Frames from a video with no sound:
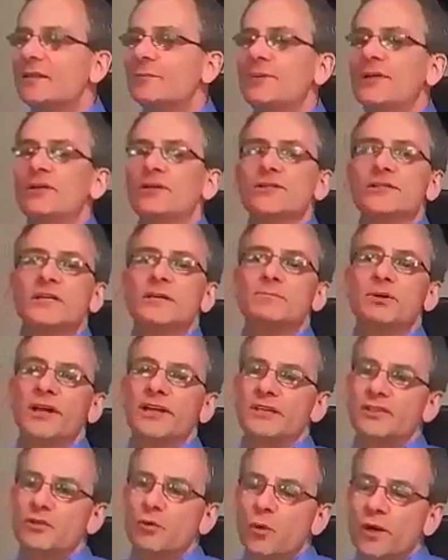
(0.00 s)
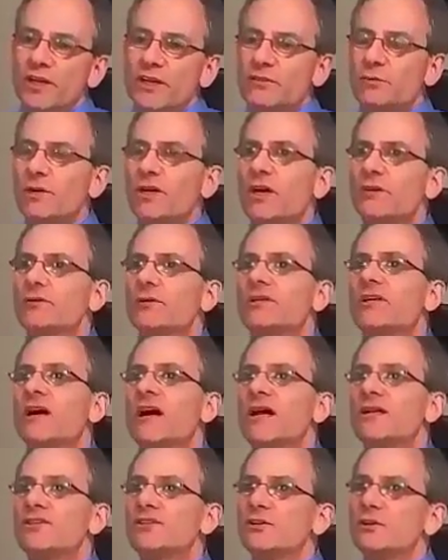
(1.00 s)
The Beatles had played 2,300
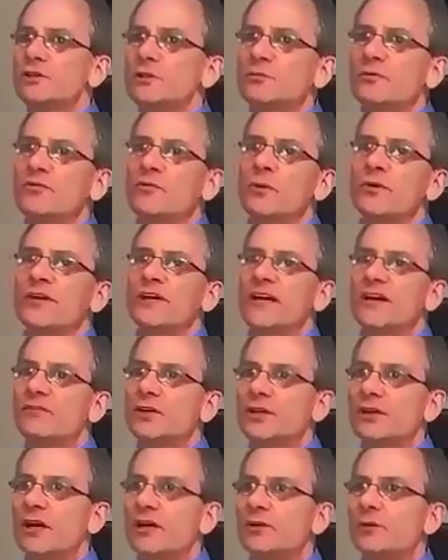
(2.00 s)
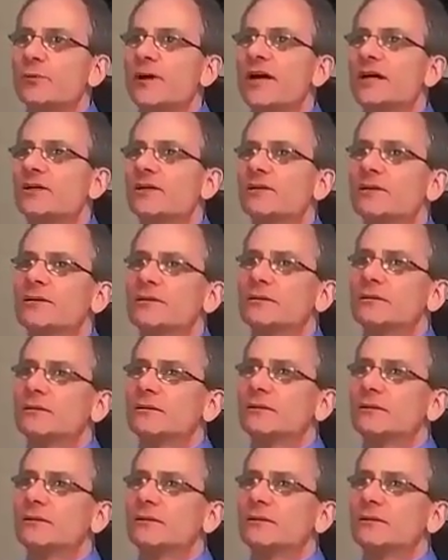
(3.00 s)
concerts before they ever cut a record.